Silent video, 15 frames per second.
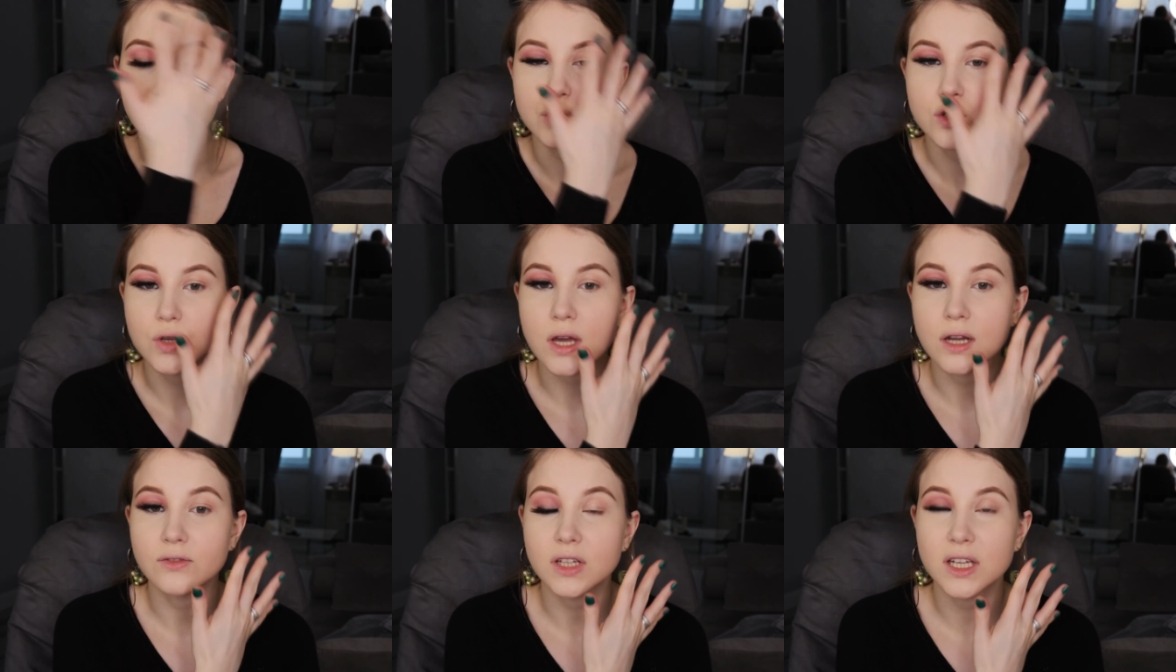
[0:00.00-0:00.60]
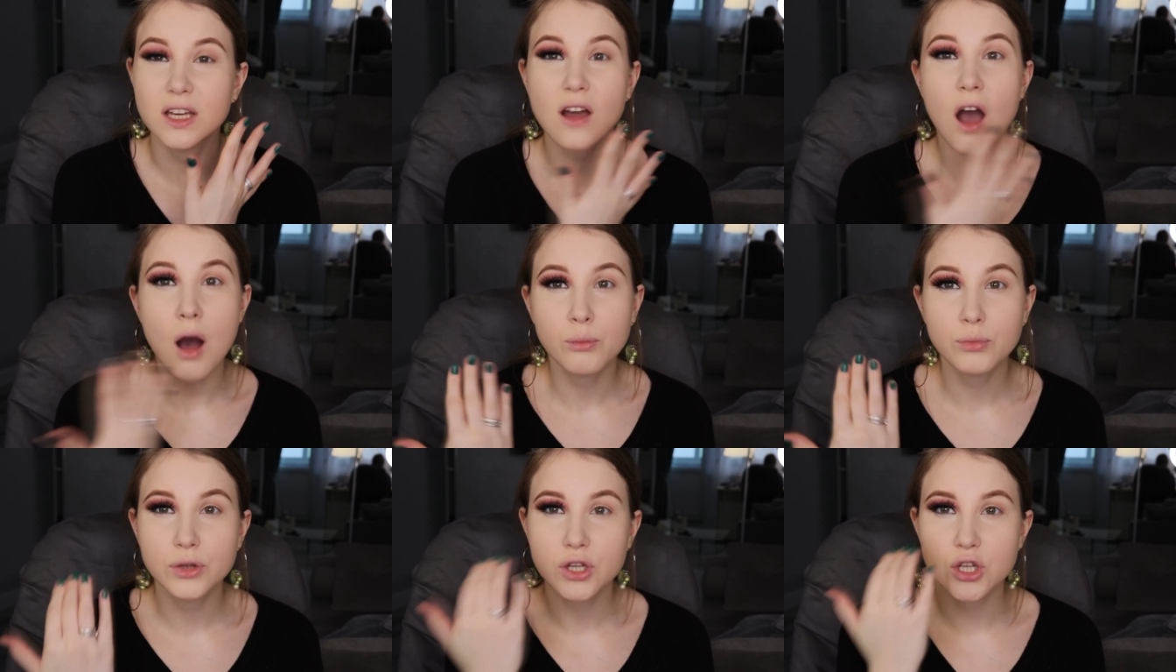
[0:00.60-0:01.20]
to kind of like
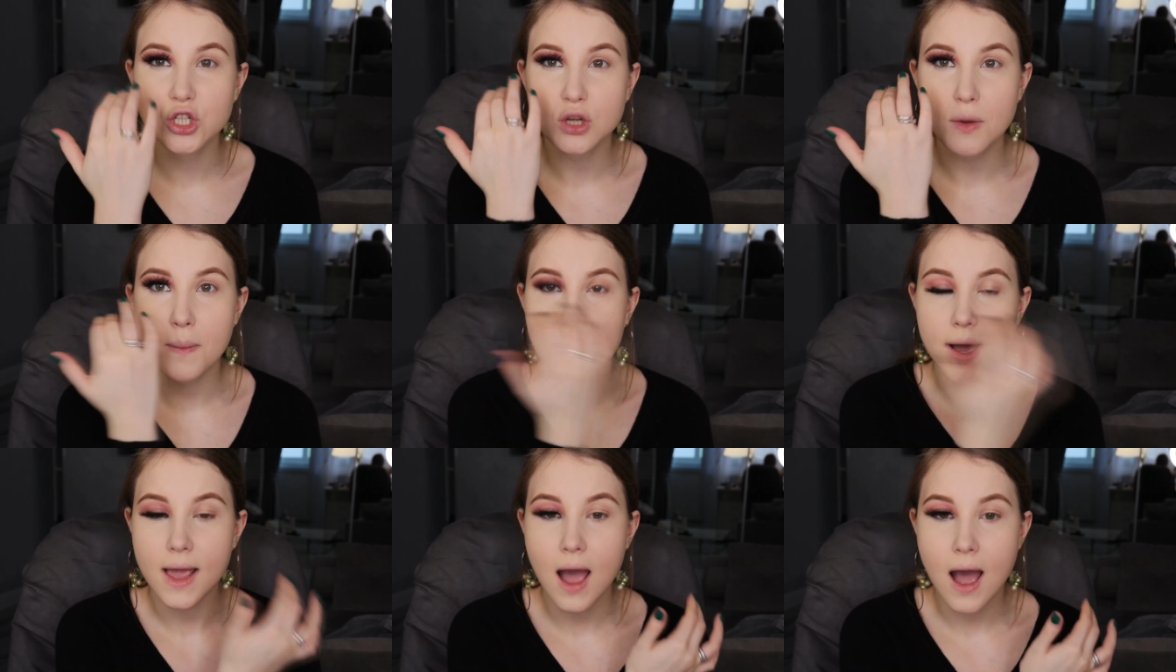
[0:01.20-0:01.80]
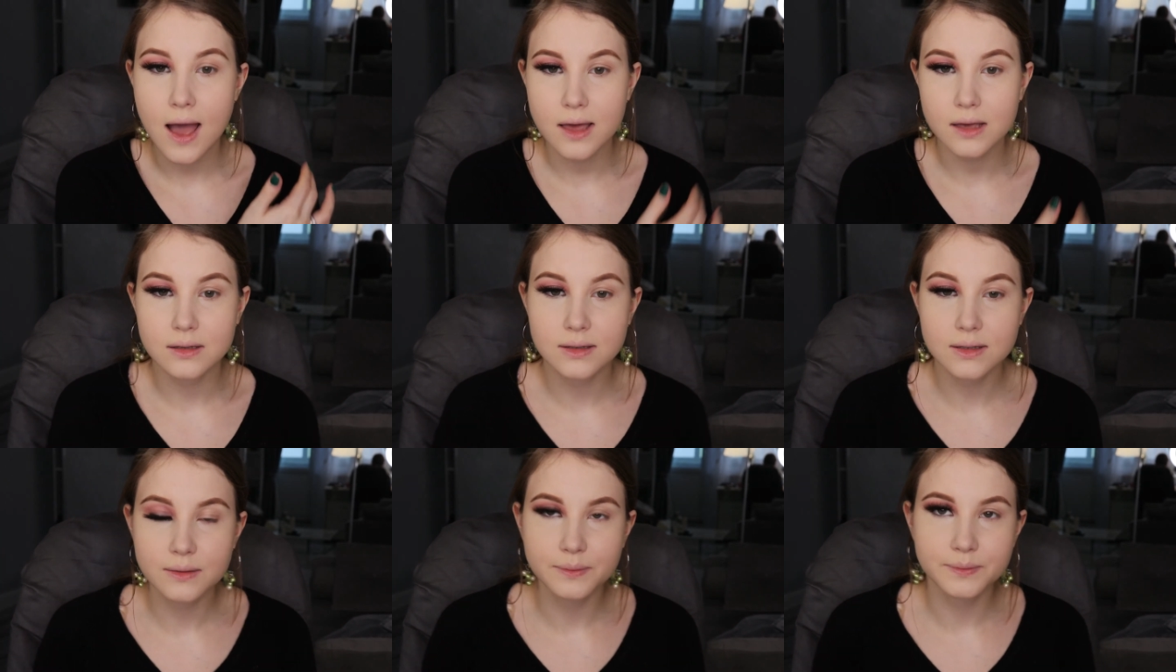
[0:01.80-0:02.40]
accomplish my eyes.